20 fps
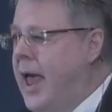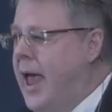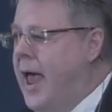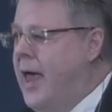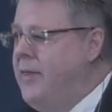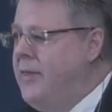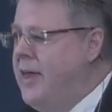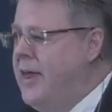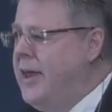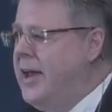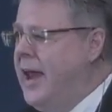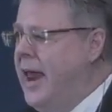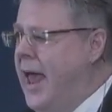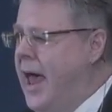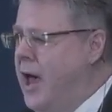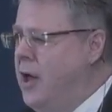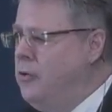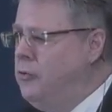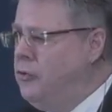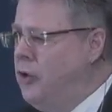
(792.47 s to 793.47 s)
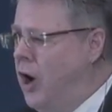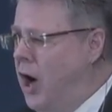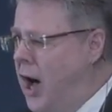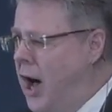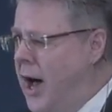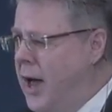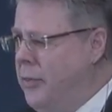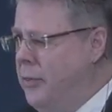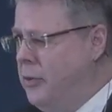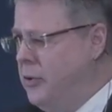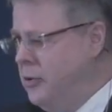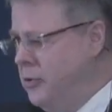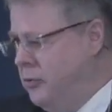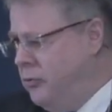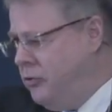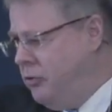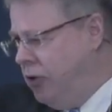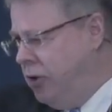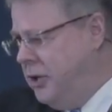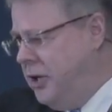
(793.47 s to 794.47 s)
and then it has
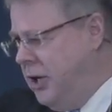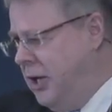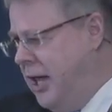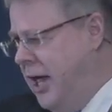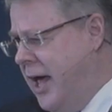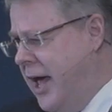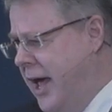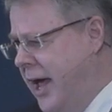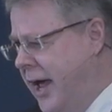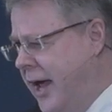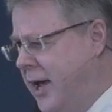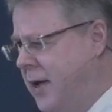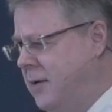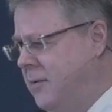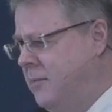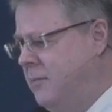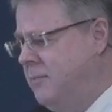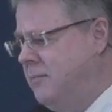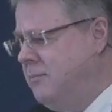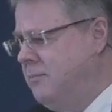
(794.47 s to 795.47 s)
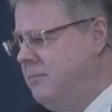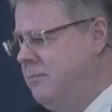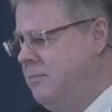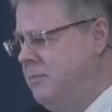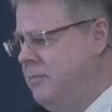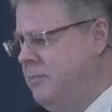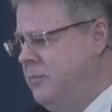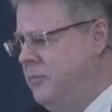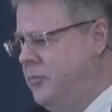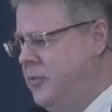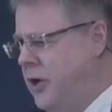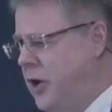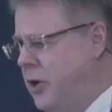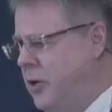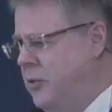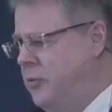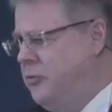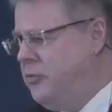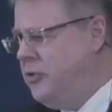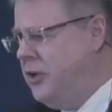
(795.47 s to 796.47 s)
authors, little a,
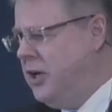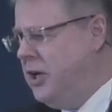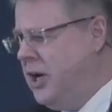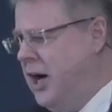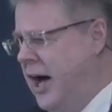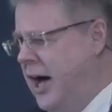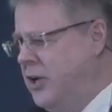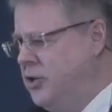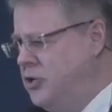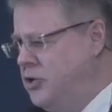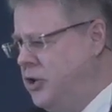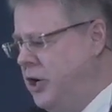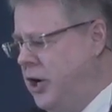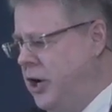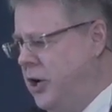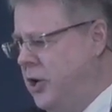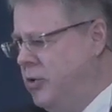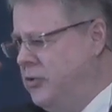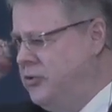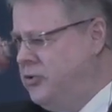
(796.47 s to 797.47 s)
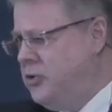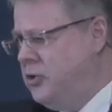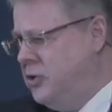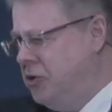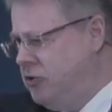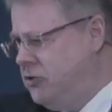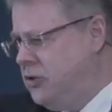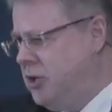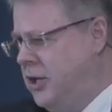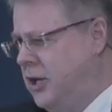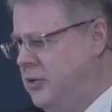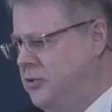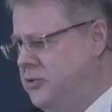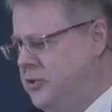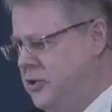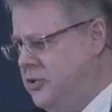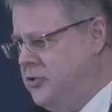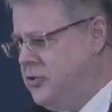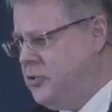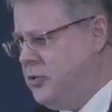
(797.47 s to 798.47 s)
those that God chose to disclose
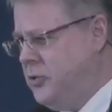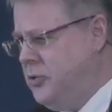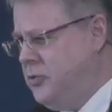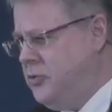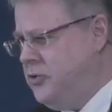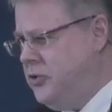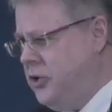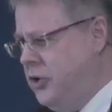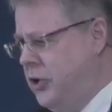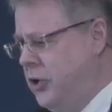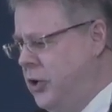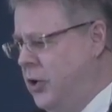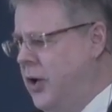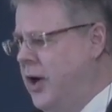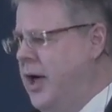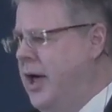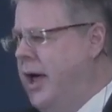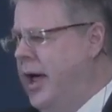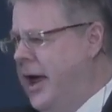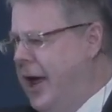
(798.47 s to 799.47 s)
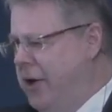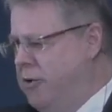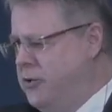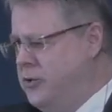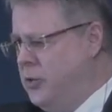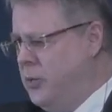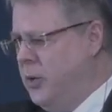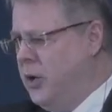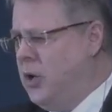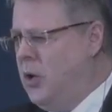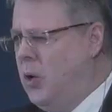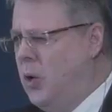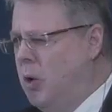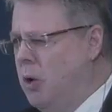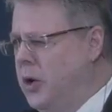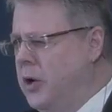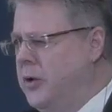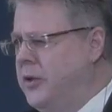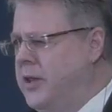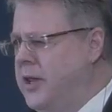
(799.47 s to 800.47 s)
his truth to and to
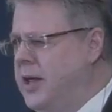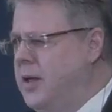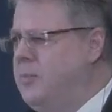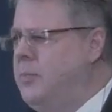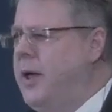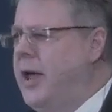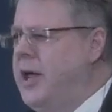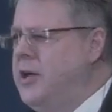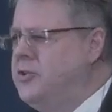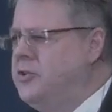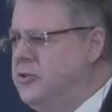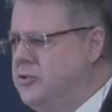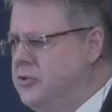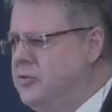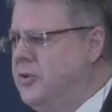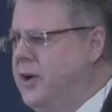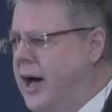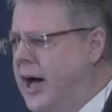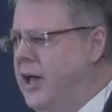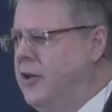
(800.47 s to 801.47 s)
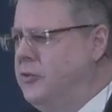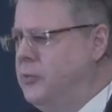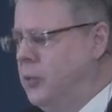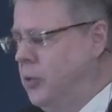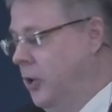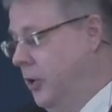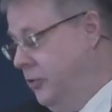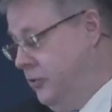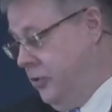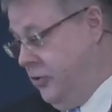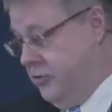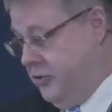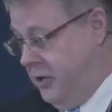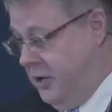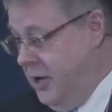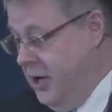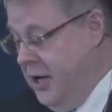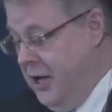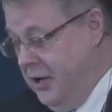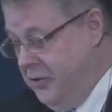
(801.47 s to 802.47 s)
record the pages of God's word. So
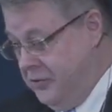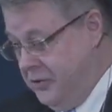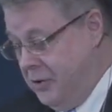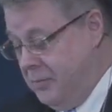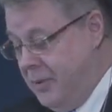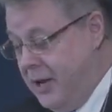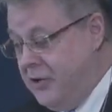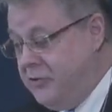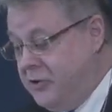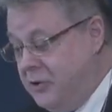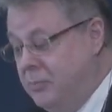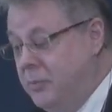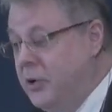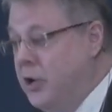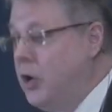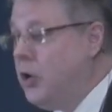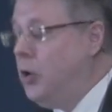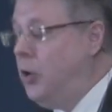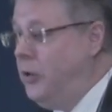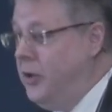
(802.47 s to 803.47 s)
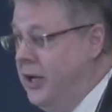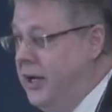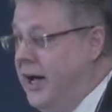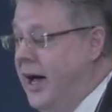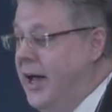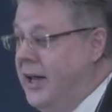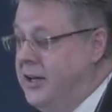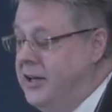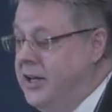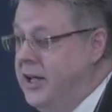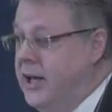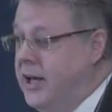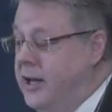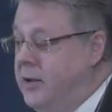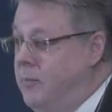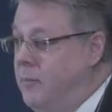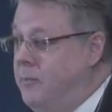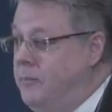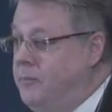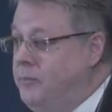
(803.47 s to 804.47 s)
it's an amazing miracle that God
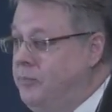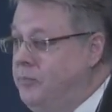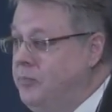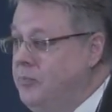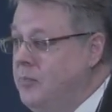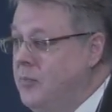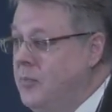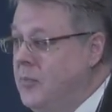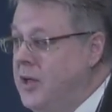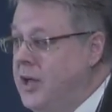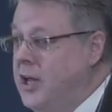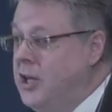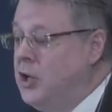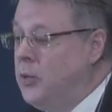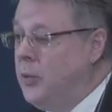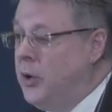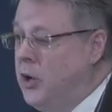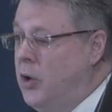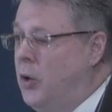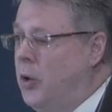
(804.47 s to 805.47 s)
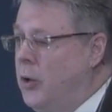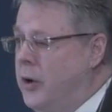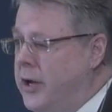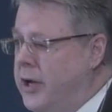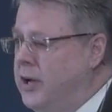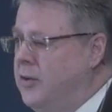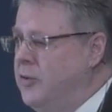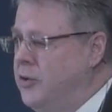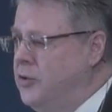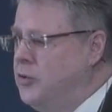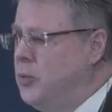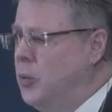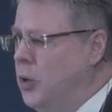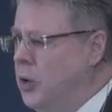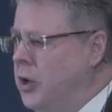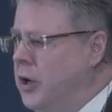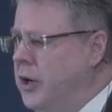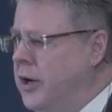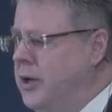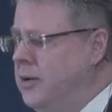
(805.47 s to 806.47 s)
did in the recording of his
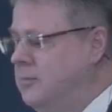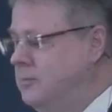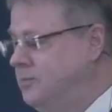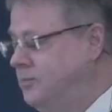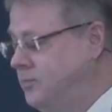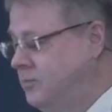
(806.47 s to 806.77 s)
word.